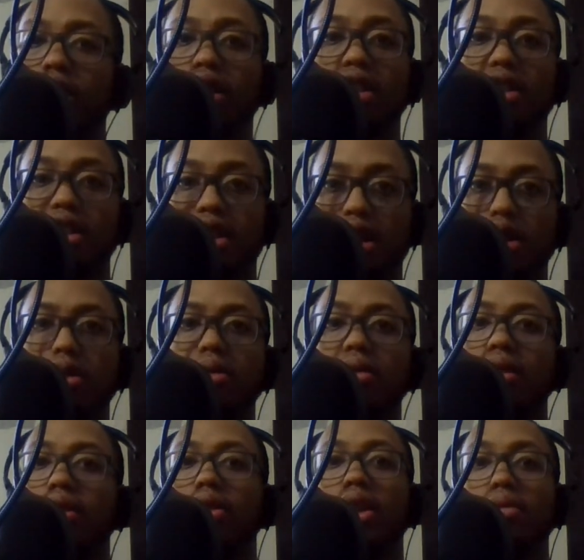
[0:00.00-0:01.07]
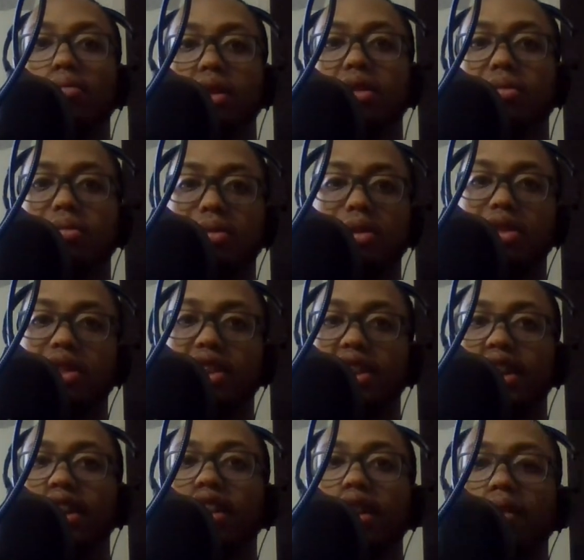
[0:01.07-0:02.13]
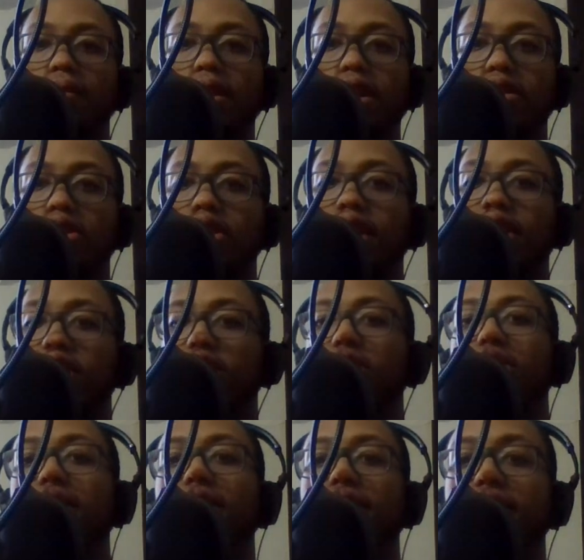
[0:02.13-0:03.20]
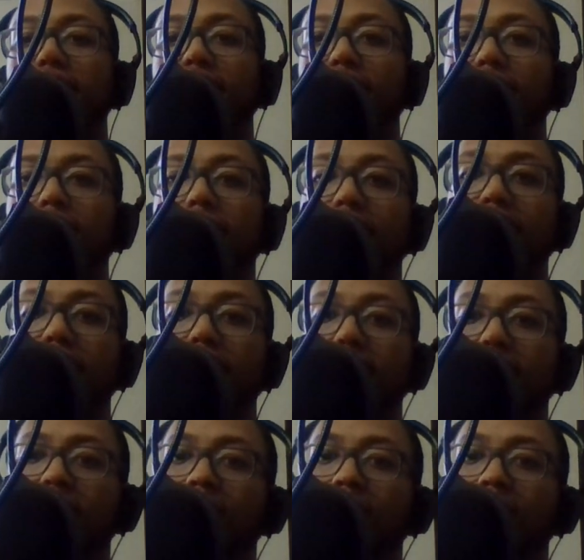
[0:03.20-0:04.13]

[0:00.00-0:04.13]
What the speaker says: a good note, and boom, you're in the Stanley Cup Finals. So that's just how I see it right there.